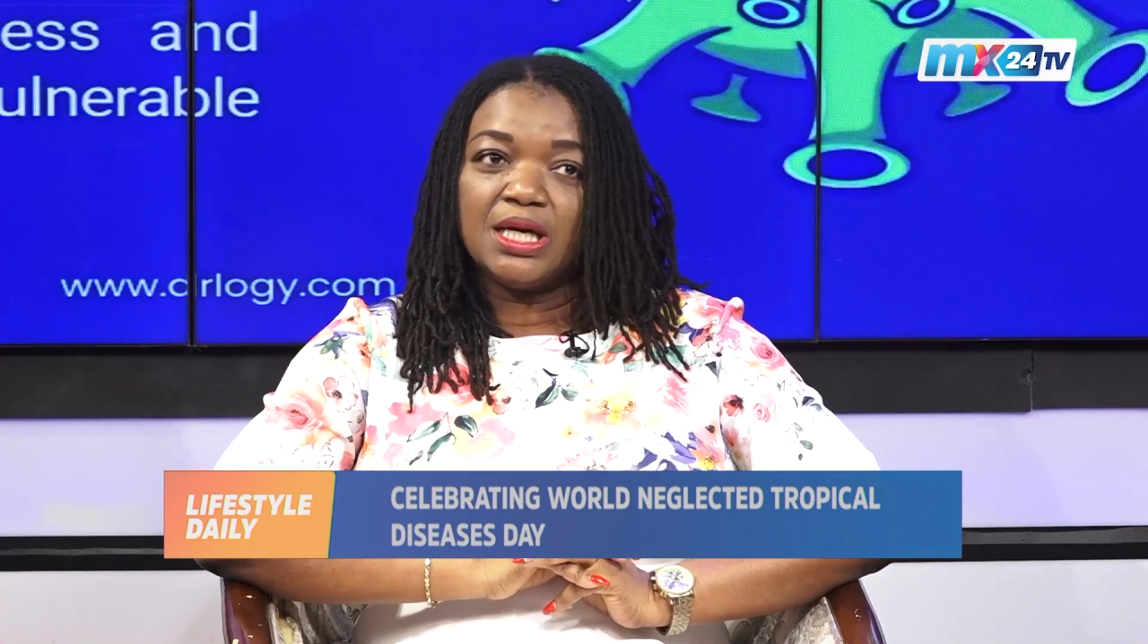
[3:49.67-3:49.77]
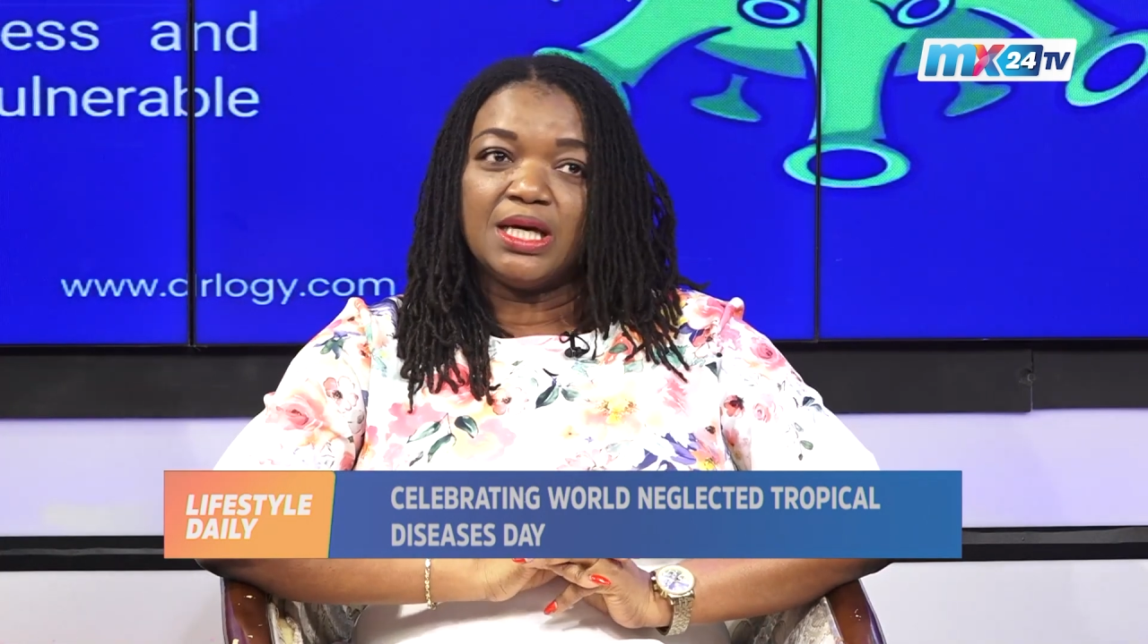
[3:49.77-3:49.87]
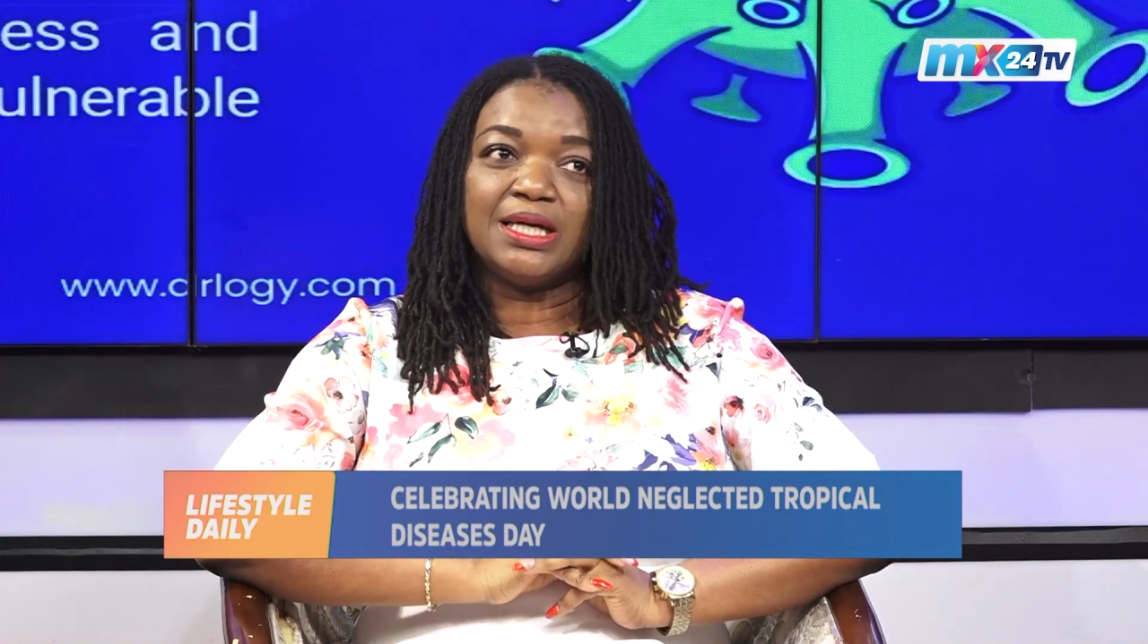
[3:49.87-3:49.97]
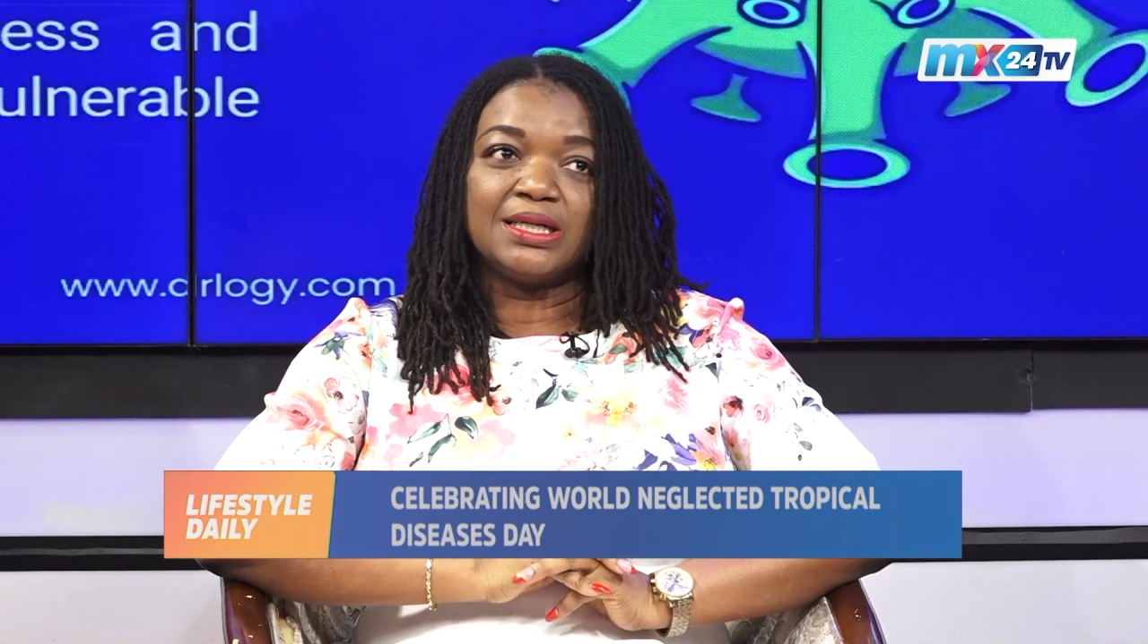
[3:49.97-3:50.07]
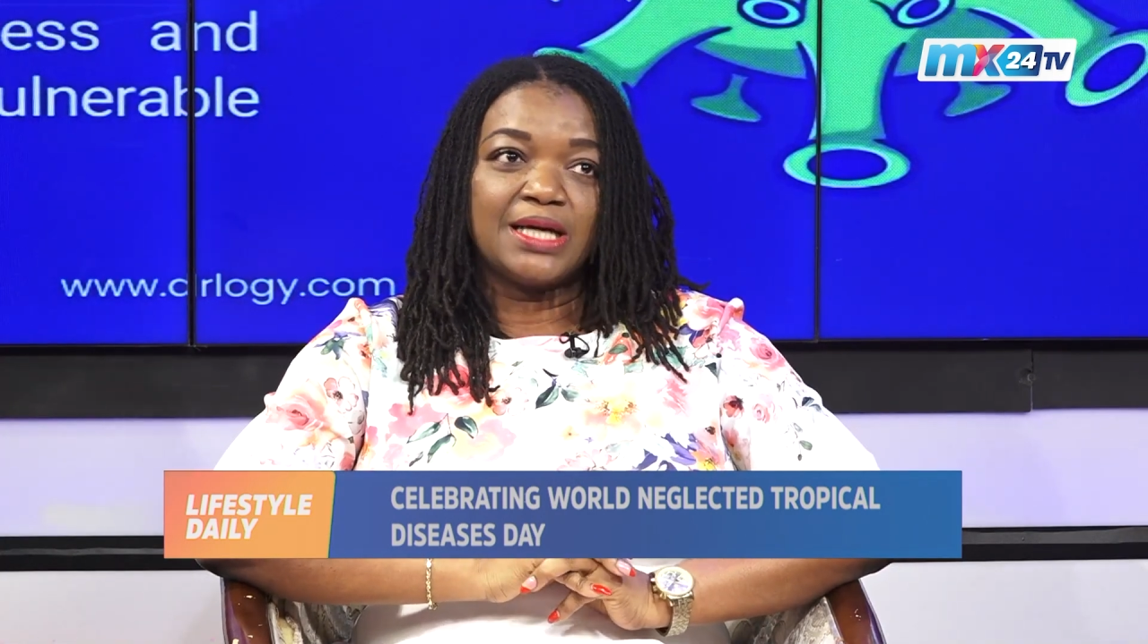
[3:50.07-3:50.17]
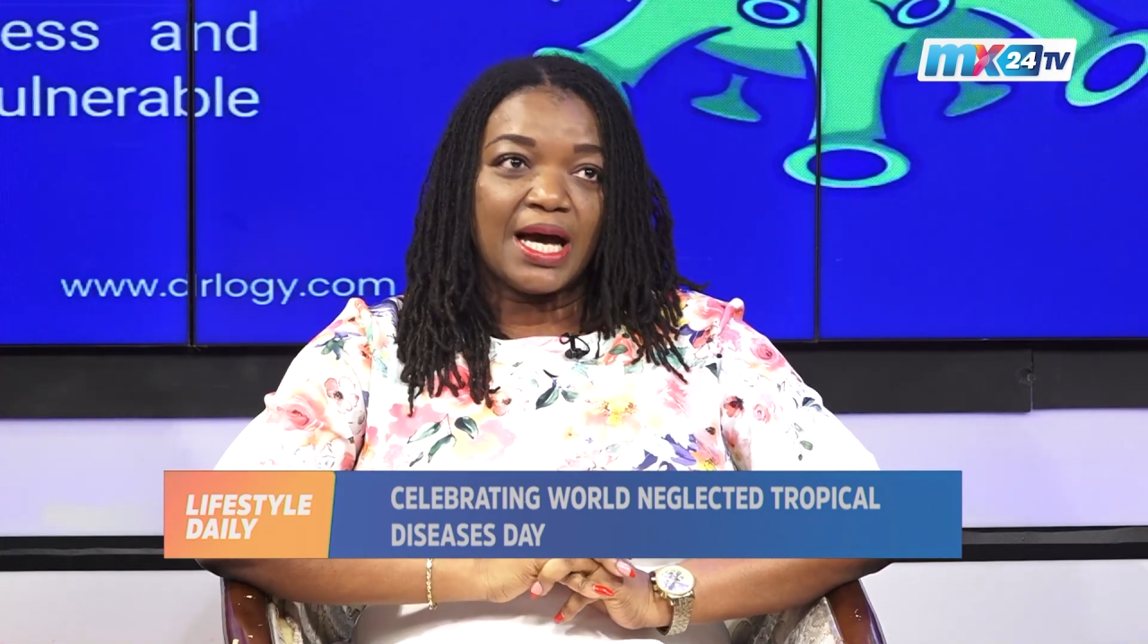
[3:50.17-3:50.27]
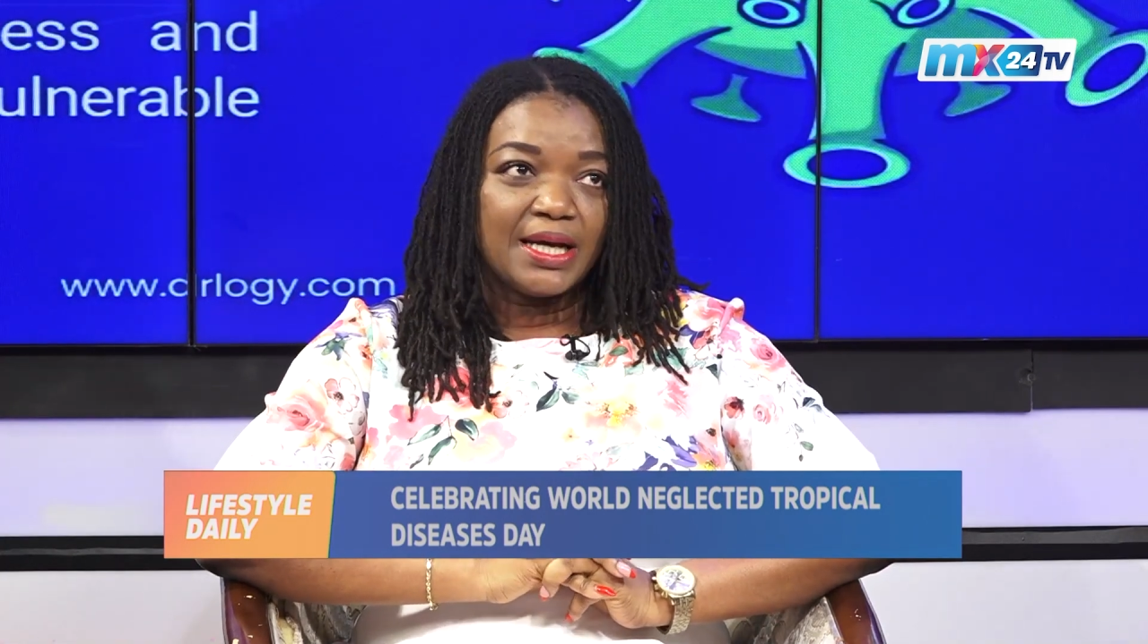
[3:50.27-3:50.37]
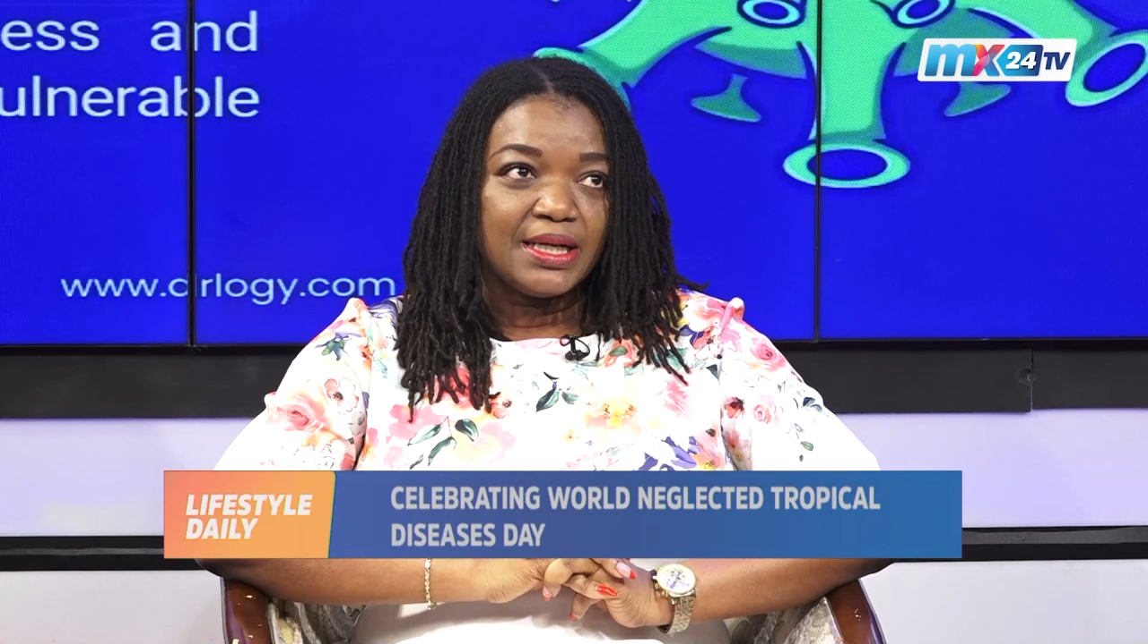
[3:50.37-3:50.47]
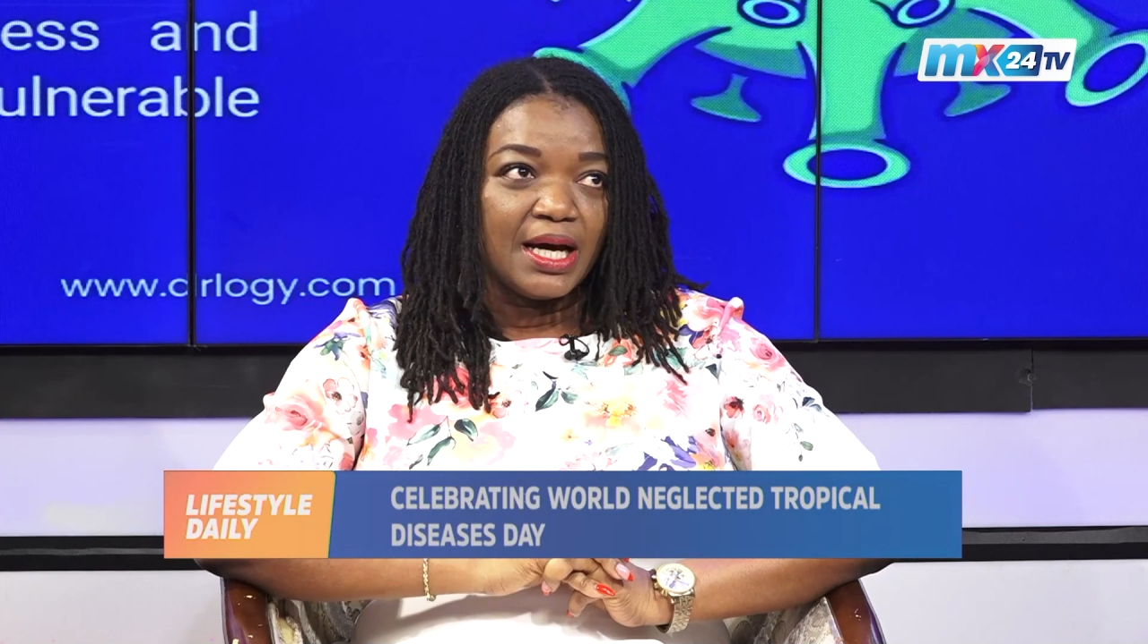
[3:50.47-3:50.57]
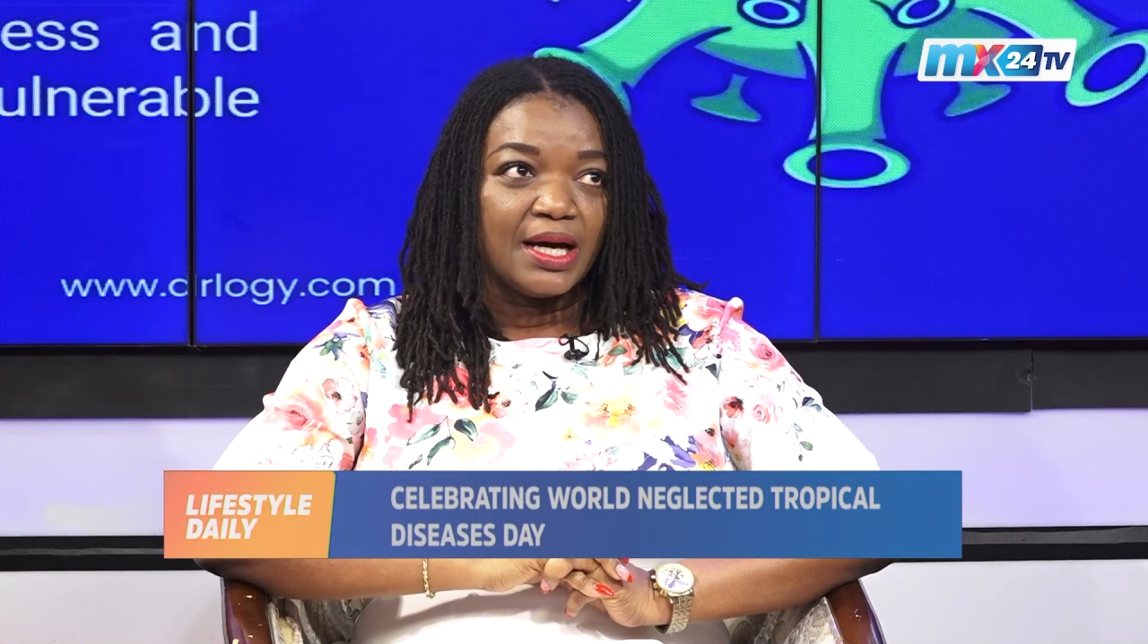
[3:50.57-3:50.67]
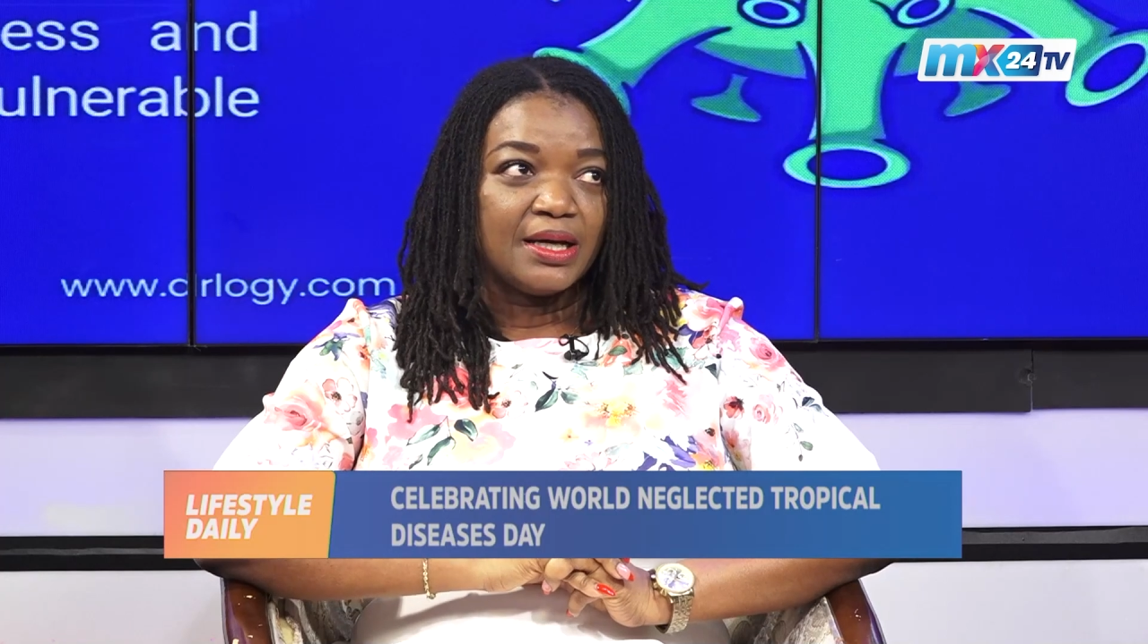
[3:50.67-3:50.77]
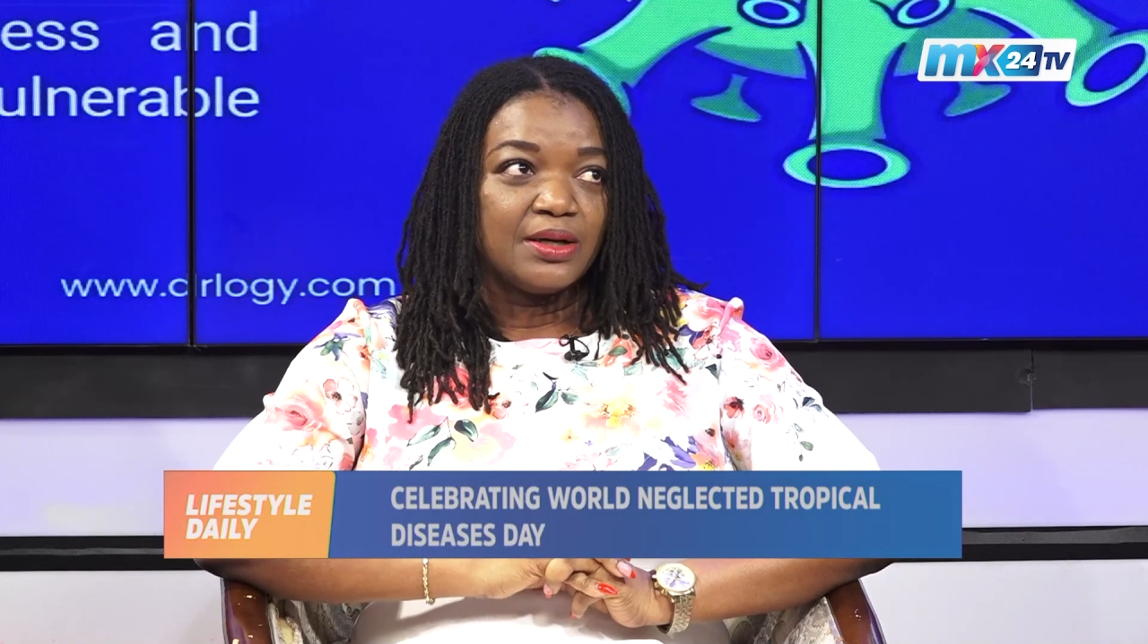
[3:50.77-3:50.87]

In Ghana,